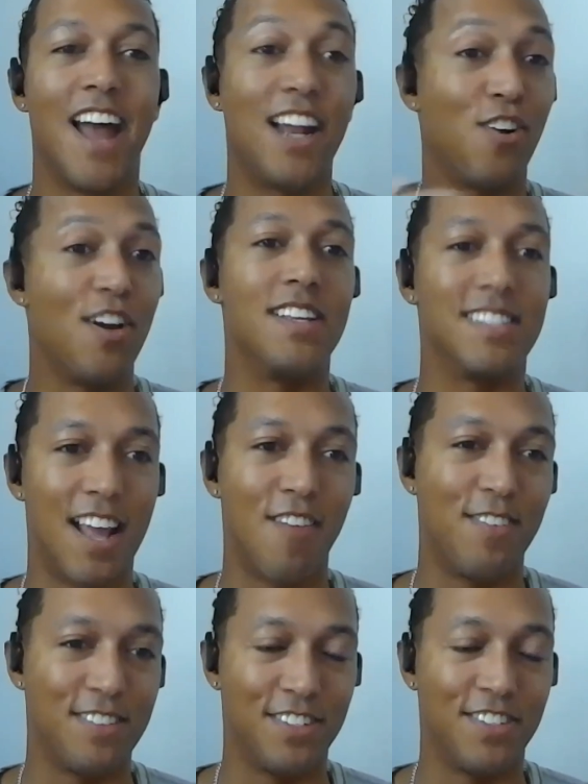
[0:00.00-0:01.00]
Not going to
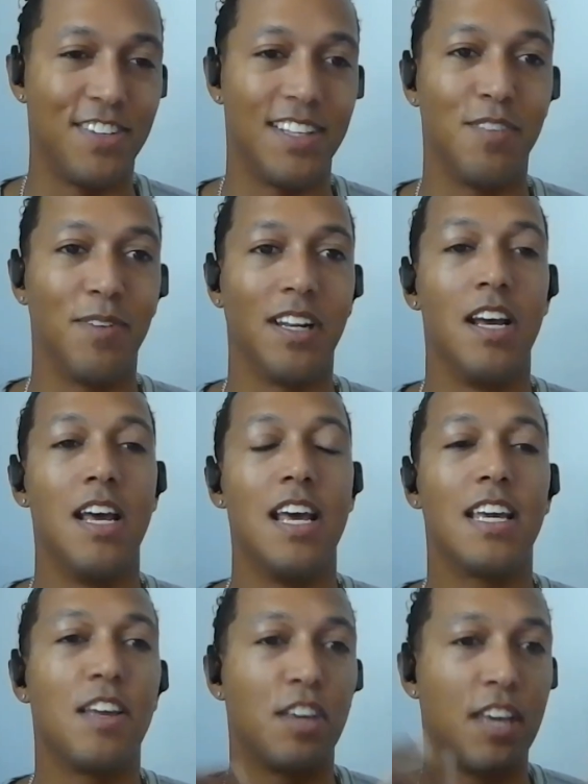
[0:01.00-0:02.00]
Stanford is a sure thing, but
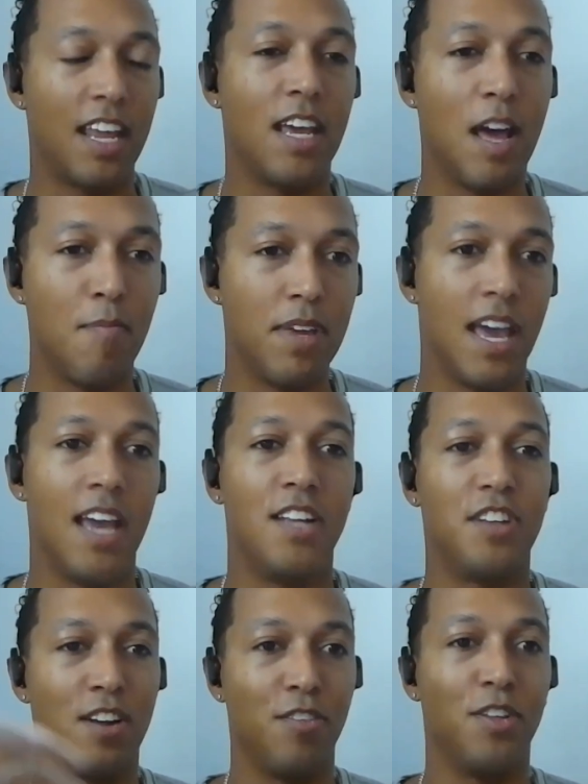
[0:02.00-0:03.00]
getting an
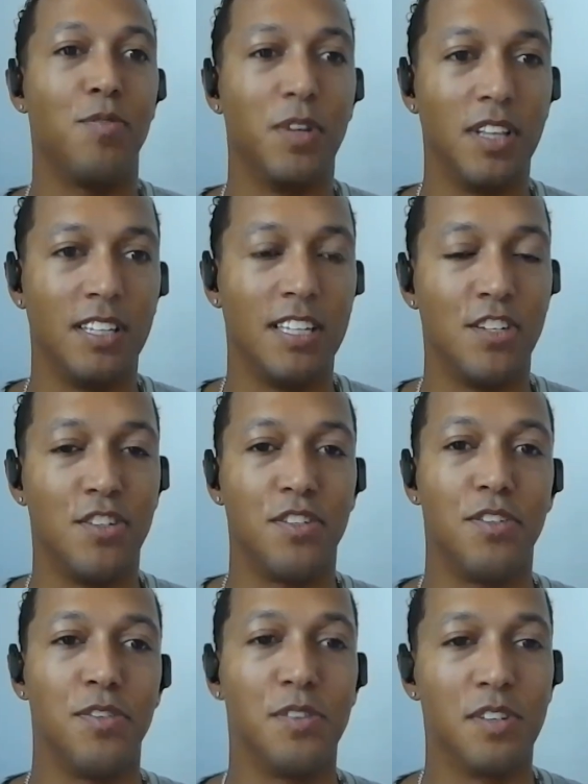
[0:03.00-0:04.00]
MBA generally will lead
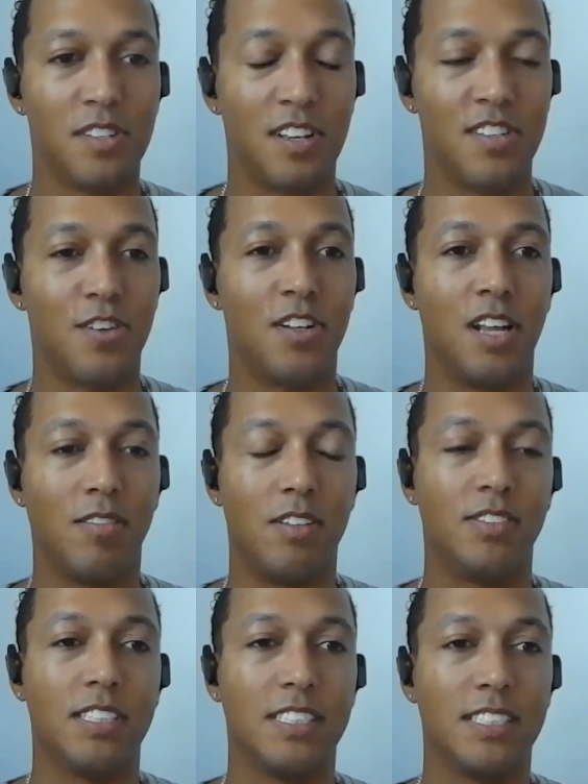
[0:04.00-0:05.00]
you to a certain
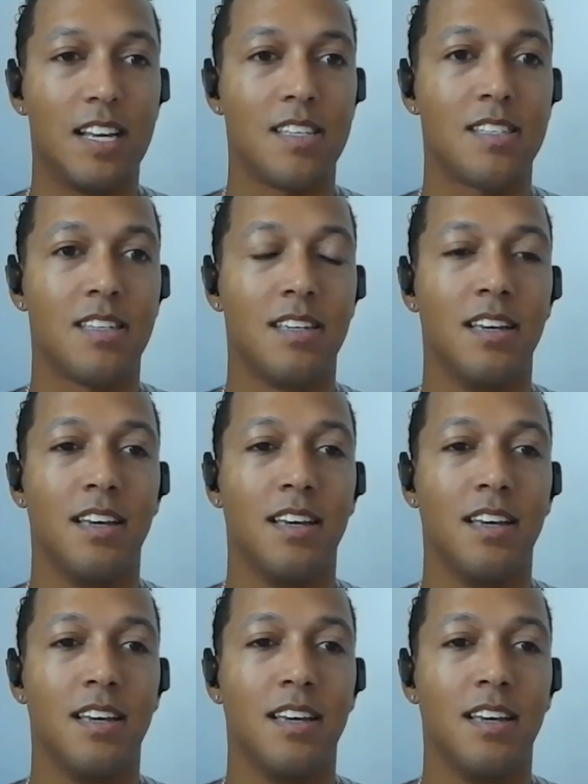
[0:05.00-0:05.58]
level of success.